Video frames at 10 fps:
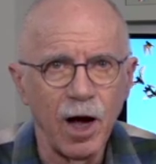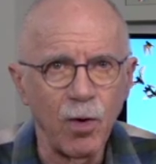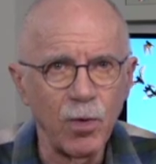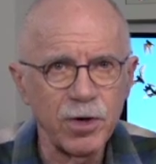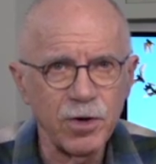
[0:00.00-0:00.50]
I
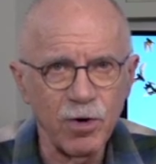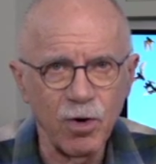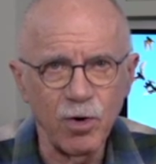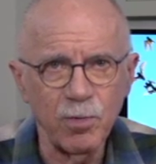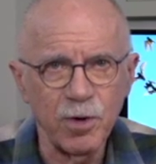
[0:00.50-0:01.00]
went to their
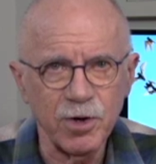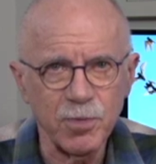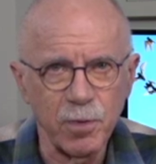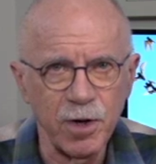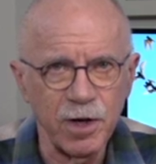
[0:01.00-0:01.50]
home and
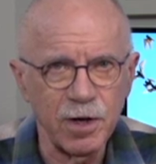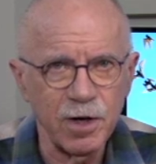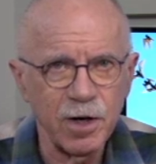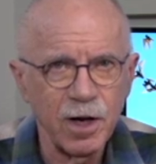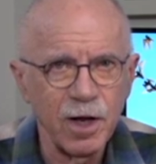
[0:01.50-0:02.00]

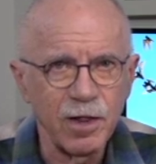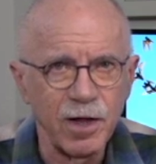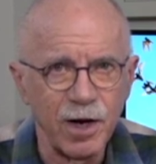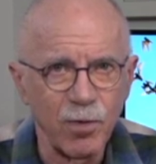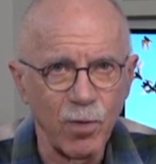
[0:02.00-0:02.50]
explained
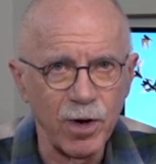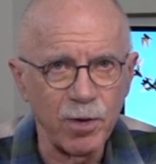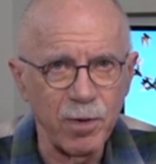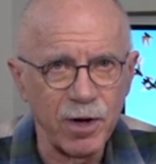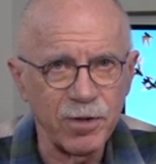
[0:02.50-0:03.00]
that I'd read
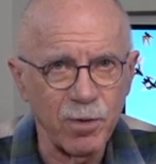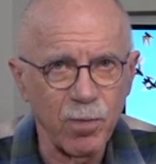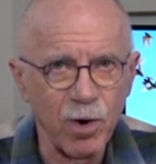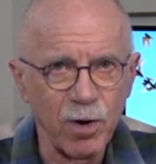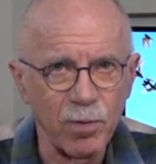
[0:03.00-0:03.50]
about their
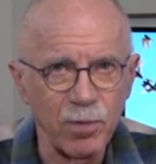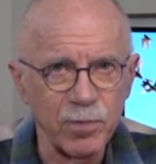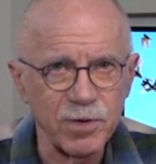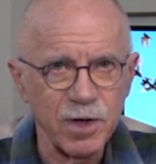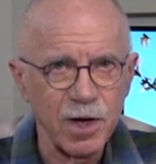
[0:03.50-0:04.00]

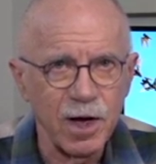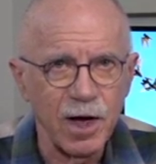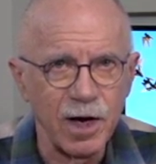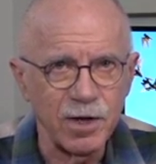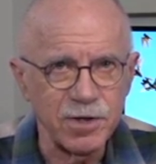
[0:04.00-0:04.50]
problems,
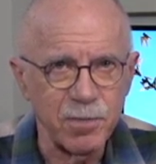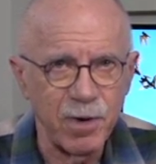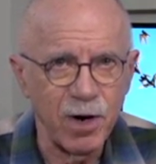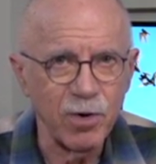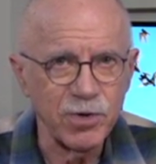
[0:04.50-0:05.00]
and as a
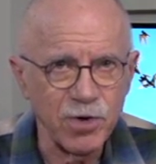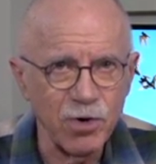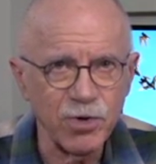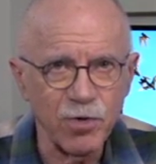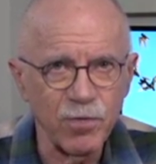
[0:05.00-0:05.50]
bat
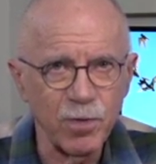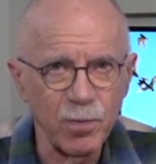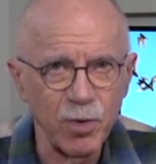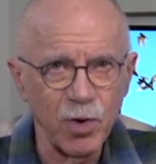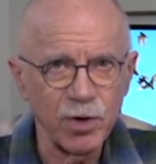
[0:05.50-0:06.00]
researcher from the
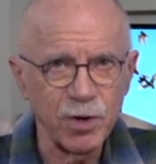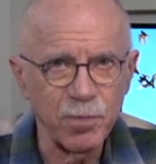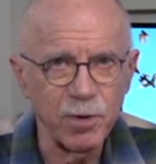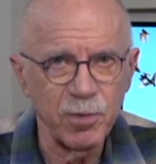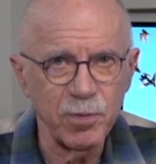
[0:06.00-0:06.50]
Milwaukee
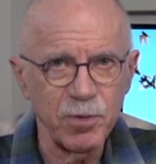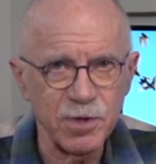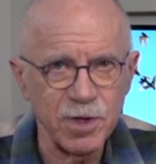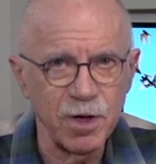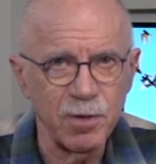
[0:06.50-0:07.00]
Public
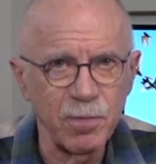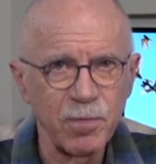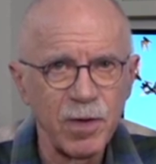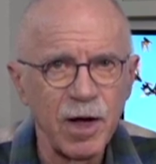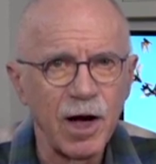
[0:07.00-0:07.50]
Museum,
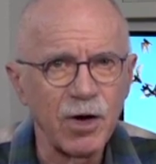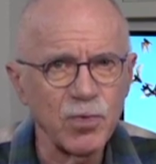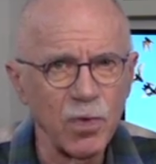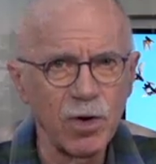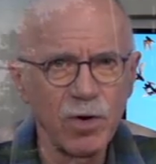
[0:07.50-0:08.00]
I
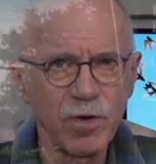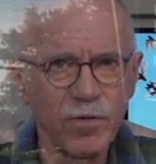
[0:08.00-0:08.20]
was wondering